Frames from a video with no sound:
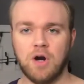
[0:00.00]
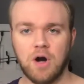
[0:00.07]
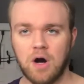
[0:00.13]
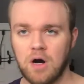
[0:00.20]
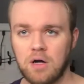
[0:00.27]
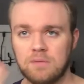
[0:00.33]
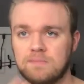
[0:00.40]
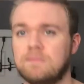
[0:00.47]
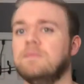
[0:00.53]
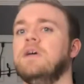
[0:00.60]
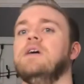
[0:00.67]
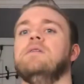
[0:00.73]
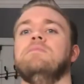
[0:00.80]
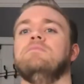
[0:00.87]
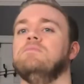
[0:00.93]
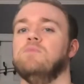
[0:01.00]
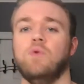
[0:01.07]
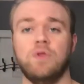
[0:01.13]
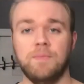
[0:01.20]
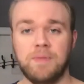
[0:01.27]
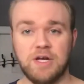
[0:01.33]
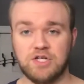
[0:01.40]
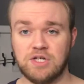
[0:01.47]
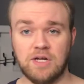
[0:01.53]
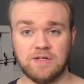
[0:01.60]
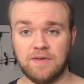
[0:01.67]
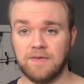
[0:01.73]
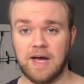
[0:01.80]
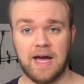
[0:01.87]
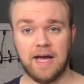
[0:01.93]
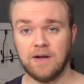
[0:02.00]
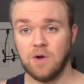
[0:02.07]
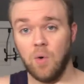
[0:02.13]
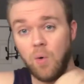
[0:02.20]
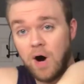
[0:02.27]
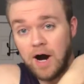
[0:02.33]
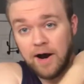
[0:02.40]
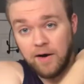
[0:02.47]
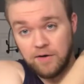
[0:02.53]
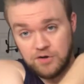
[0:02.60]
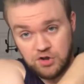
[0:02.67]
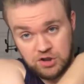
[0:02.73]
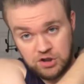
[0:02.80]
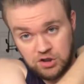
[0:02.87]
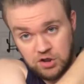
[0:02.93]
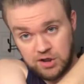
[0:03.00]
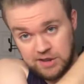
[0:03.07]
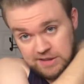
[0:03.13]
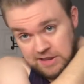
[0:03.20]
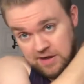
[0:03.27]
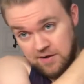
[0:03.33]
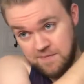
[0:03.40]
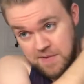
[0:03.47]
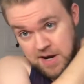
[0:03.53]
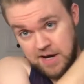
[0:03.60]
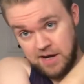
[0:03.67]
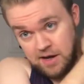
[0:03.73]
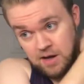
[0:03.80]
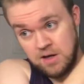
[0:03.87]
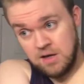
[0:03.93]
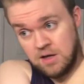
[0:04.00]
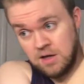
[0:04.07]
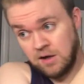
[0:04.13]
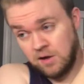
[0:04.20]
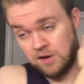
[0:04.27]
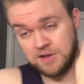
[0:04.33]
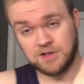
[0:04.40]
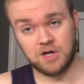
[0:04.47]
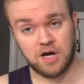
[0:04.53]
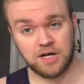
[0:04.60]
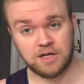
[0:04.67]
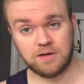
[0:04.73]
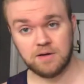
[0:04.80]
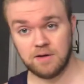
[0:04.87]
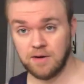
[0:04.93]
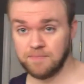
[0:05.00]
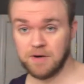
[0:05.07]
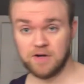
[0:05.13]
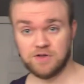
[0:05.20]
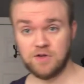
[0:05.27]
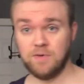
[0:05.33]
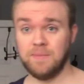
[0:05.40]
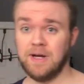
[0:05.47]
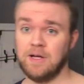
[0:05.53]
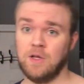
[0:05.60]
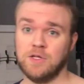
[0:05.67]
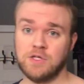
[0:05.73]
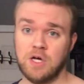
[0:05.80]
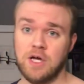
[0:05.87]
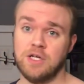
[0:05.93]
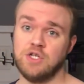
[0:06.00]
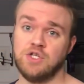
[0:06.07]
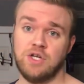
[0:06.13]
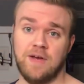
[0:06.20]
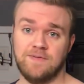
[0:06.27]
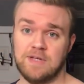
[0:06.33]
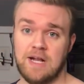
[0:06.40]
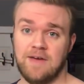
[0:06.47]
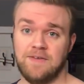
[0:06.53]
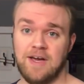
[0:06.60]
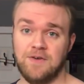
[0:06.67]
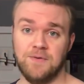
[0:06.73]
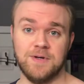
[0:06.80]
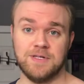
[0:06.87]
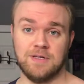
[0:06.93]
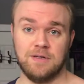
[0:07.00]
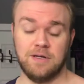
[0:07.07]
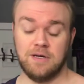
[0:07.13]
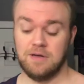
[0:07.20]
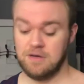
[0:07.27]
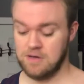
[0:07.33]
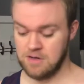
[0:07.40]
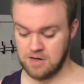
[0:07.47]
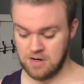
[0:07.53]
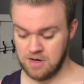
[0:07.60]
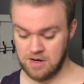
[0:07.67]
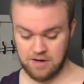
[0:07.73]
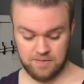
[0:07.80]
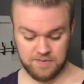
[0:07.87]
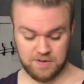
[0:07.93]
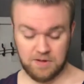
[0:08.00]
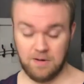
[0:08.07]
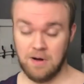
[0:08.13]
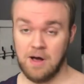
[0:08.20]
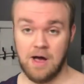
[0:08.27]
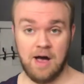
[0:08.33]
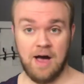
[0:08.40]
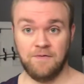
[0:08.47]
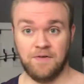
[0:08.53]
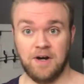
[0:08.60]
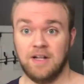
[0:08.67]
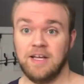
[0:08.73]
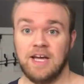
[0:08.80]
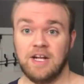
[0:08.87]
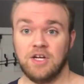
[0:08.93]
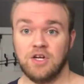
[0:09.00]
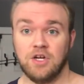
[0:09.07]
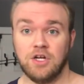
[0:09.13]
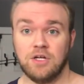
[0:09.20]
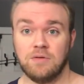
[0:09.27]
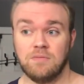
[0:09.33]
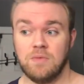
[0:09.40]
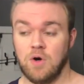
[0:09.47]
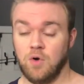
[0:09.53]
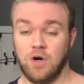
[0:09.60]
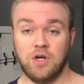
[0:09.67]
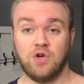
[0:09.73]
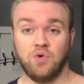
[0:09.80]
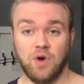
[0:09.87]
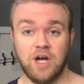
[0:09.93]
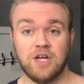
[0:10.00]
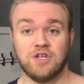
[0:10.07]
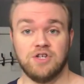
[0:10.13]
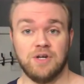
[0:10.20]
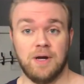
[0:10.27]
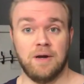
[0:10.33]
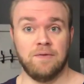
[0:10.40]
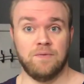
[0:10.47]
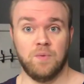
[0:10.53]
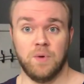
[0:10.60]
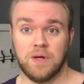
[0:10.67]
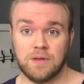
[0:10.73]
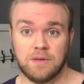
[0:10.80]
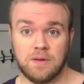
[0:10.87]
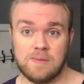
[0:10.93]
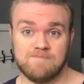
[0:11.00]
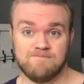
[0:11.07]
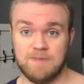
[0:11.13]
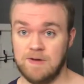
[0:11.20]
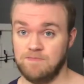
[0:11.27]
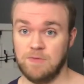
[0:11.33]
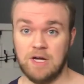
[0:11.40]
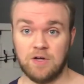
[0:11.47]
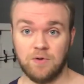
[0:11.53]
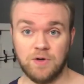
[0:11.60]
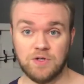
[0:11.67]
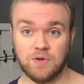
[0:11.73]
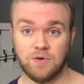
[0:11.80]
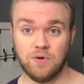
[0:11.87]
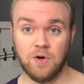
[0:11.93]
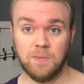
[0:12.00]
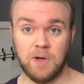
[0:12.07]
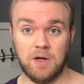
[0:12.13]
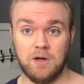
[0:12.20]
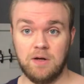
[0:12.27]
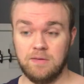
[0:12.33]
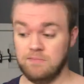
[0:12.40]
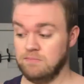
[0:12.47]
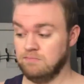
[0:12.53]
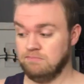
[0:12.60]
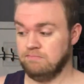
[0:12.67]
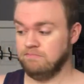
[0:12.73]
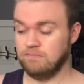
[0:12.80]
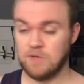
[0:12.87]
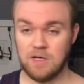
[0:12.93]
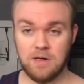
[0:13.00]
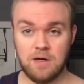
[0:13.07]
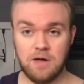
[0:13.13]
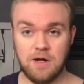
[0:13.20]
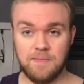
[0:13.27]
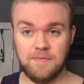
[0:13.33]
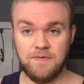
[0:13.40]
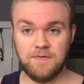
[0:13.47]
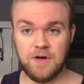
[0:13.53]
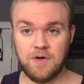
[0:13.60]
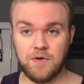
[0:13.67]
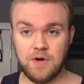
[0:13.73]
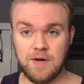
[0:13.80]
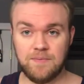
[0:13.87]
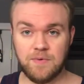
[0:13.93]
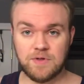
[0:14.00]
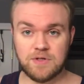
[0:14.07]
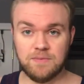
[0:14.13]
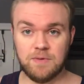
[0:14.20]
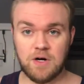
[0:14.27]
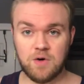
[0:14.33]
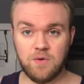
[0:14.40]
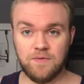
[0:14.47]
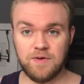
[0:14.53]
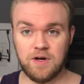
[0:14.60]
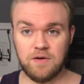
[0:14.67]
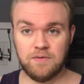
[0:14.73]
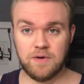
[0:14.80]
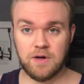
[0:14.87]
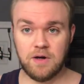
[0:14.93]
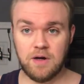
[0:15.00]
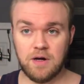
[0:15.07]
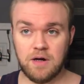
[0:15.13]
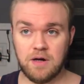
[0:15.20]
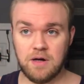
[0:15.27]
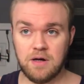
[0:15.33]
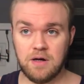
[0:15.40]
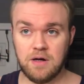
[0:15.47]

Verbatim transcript: at all. Um, one of the best shaves I've had in a while, just as good as any of my uh, Glissant, uh, Barrister Man Glissant shaves that I've had recently. Um, so I finally had a good, or a great shave with uh, Declaration Grooming. Um, following up with some Aqua Velva,